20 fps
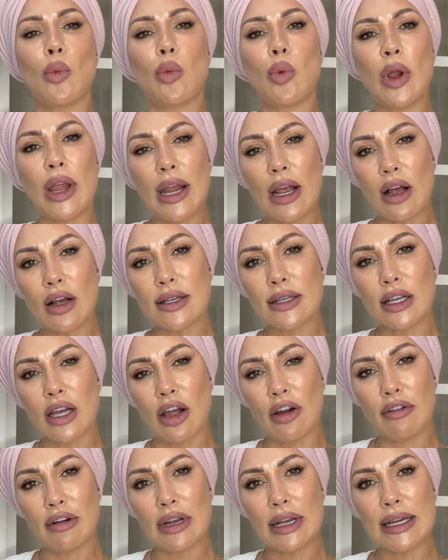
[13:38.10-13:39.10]
We are
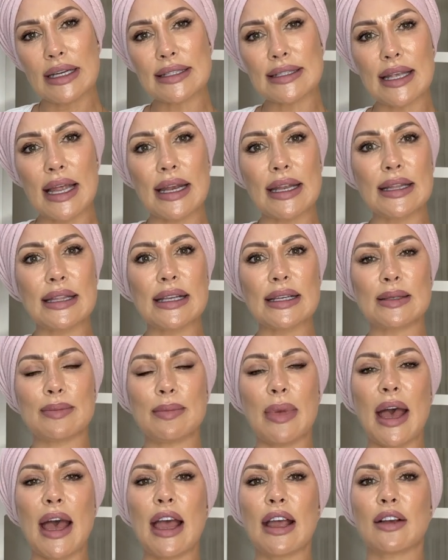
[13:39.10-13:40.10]
currently selling this
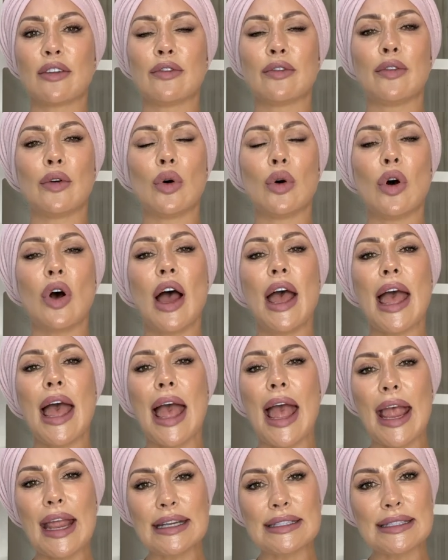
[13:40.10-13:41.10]
bag for
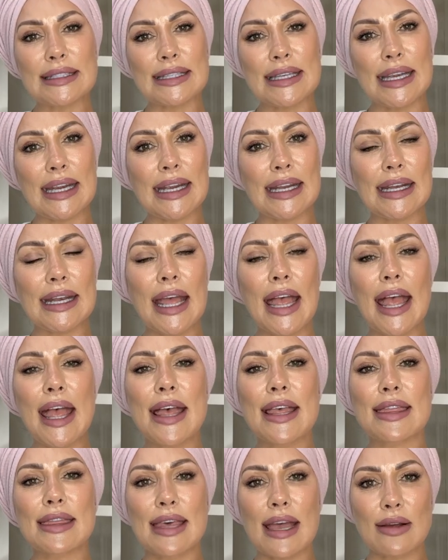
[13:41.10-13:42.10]

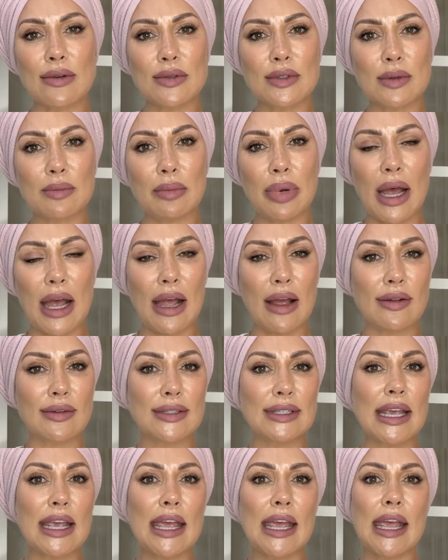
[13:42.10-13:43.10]

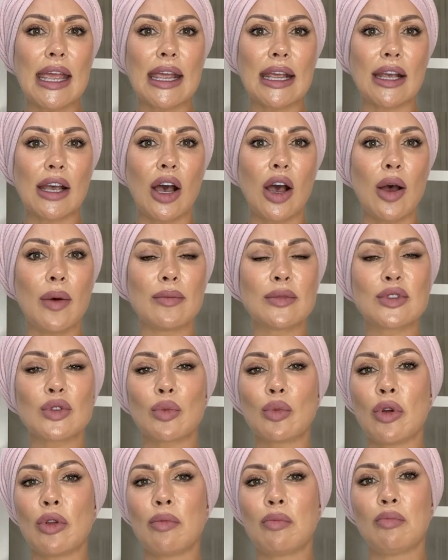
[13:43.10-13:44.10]
£18,000. It comes
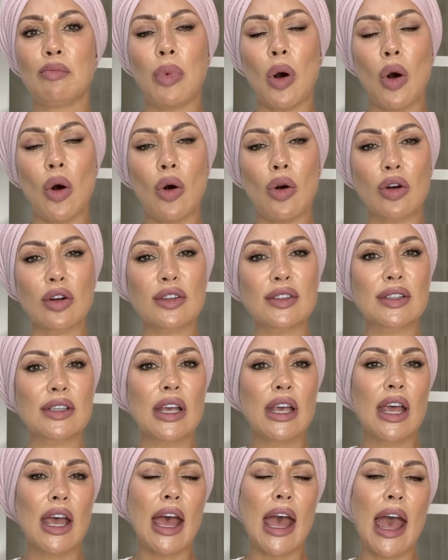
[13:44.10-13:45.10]
with box,
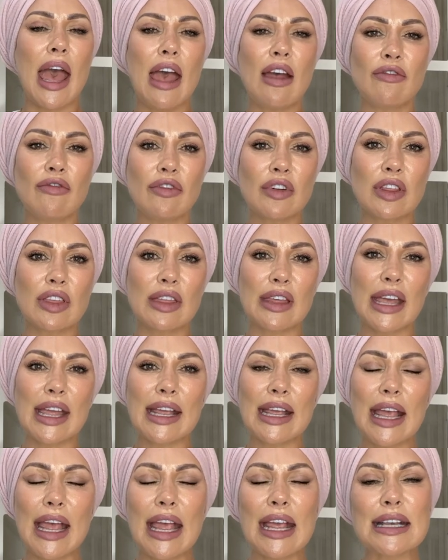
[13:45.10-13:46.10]

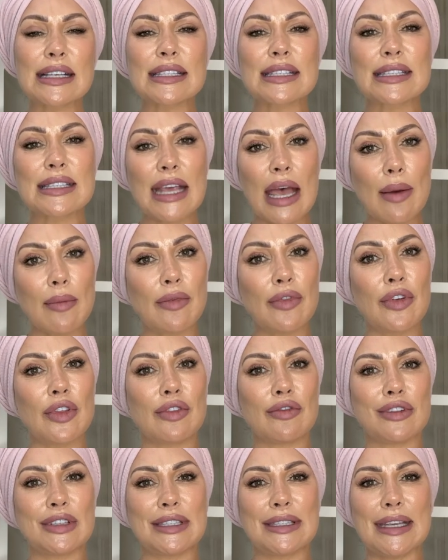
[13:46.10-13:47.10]
everything except for the
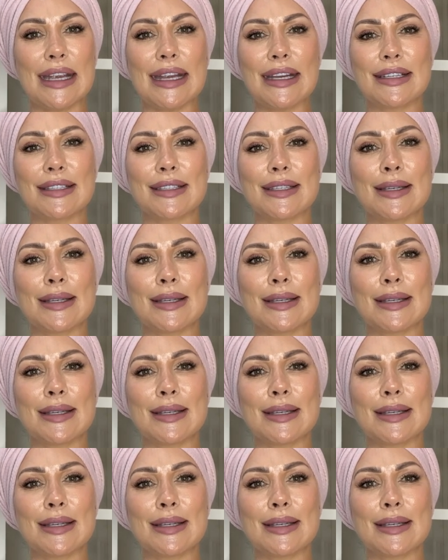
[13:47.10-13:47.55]
receipt.